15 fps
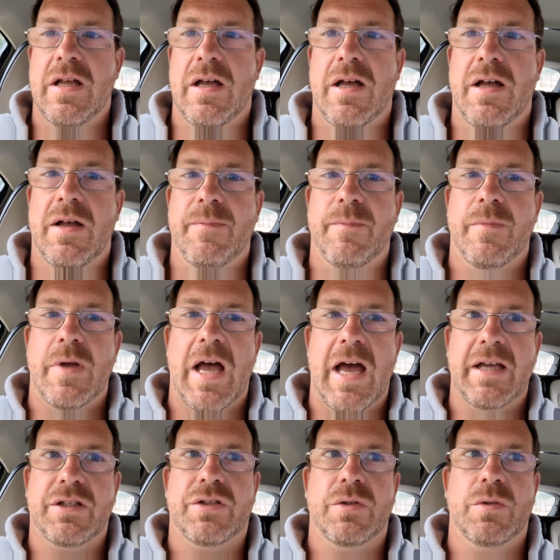
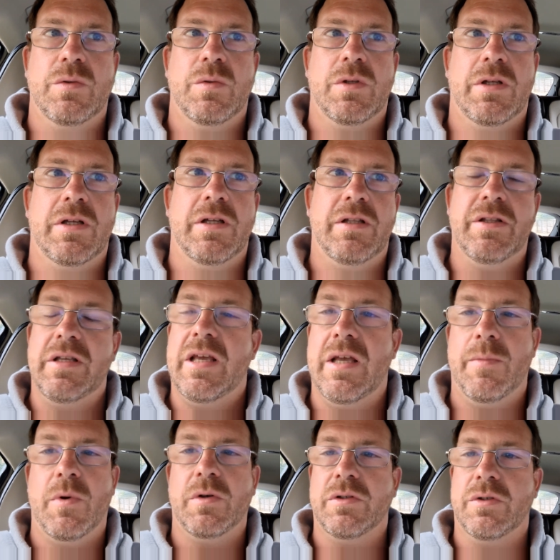axle and the
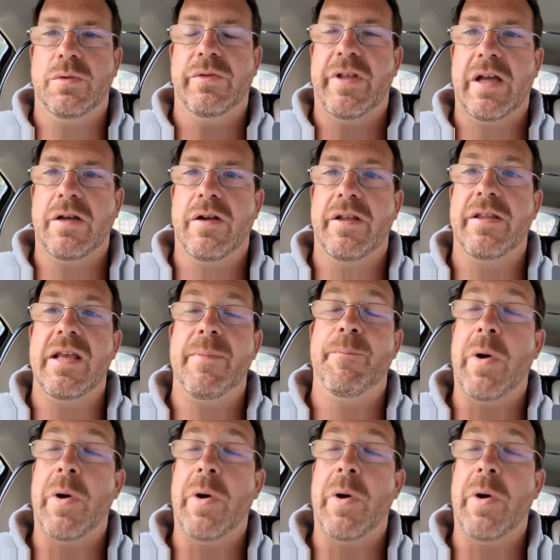gearbox and all that kind of thing.